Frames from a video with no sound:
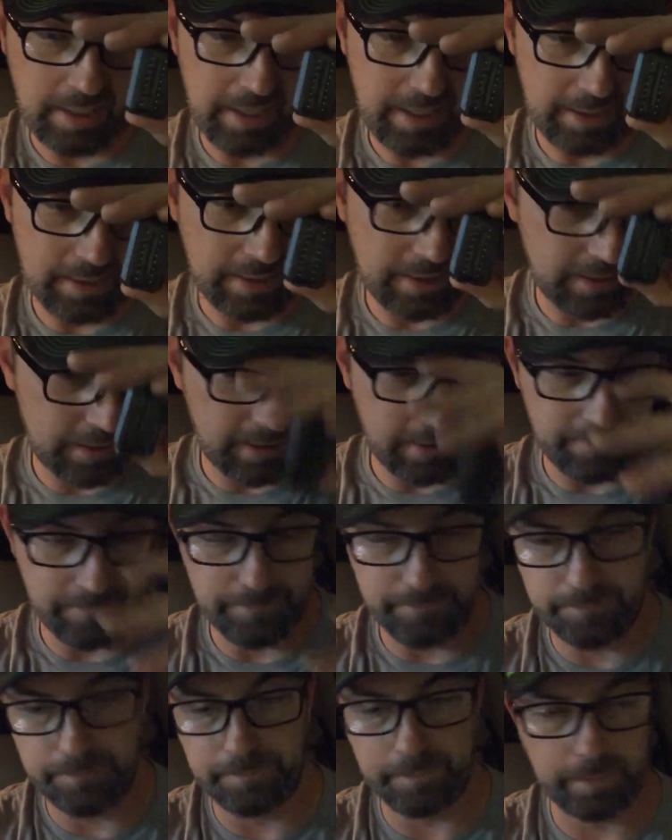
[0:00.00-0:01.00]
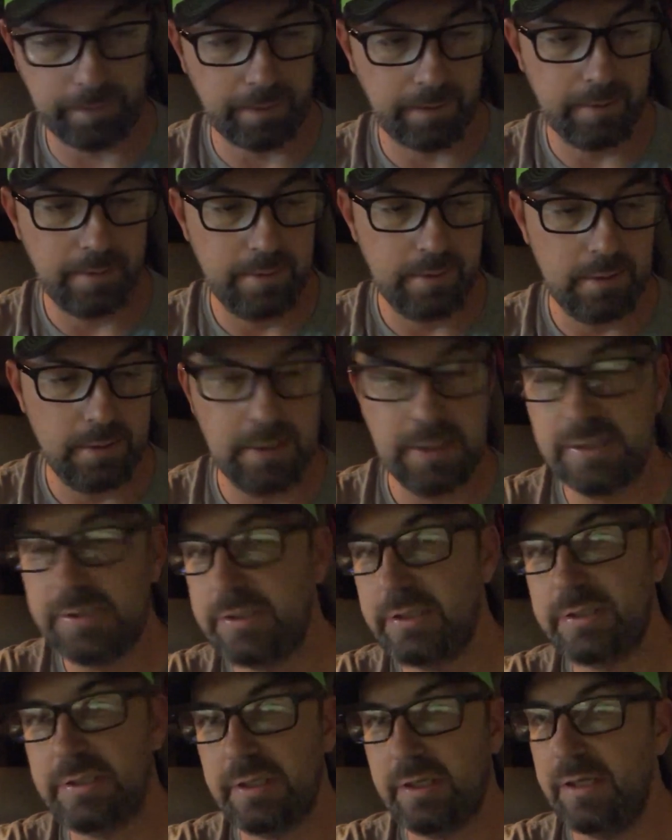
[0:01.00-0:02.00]
And uh, it's
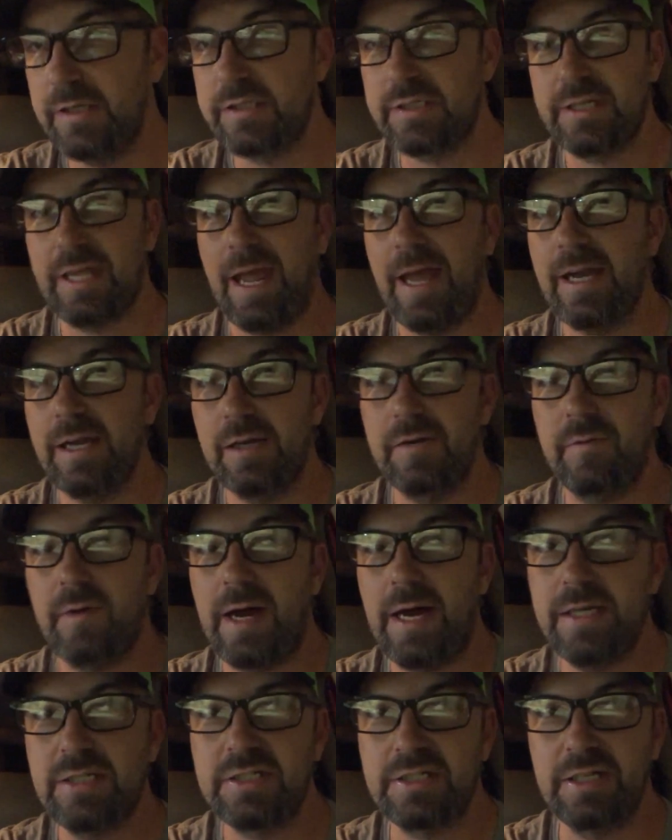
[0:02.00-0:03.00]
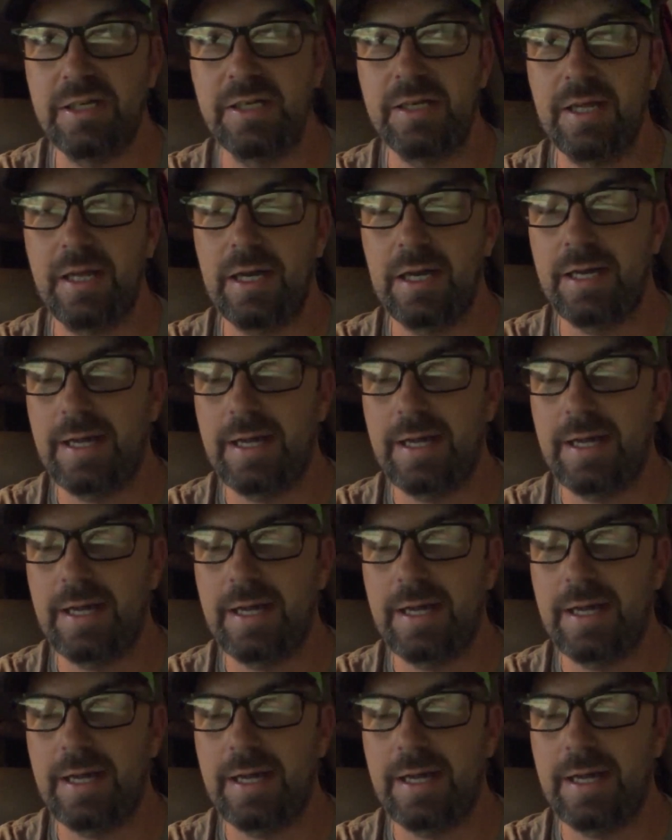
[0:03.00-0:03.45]
just a good scanning device and it